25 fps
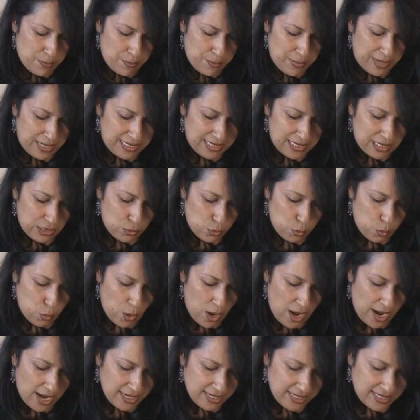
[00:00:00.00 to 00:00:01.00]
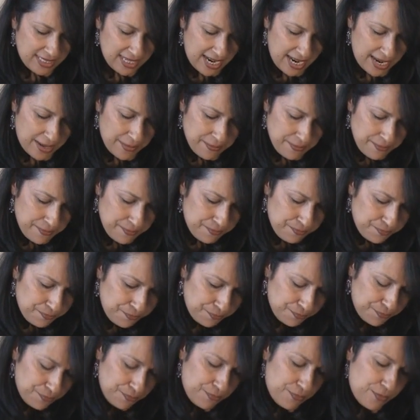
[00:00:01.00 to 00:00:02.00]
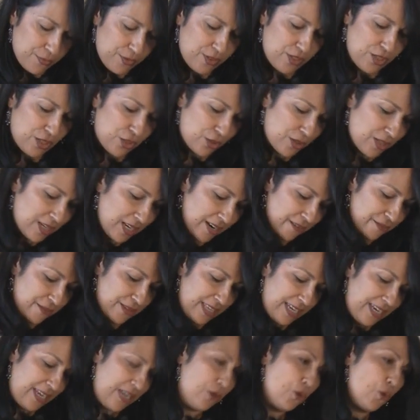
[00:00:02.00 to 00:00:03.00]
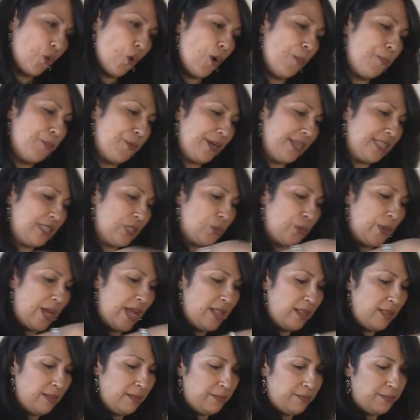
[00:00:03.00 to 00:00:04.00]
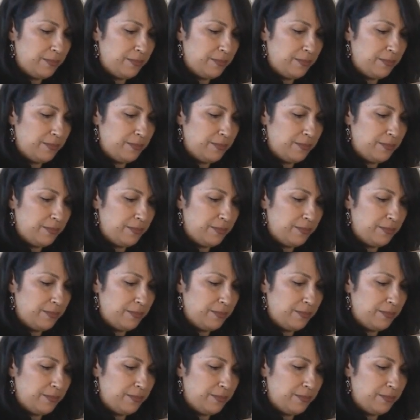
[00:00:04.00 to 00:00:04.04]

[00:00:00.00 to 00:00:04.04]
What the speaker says: Mix it one time just so that everything incorporates well.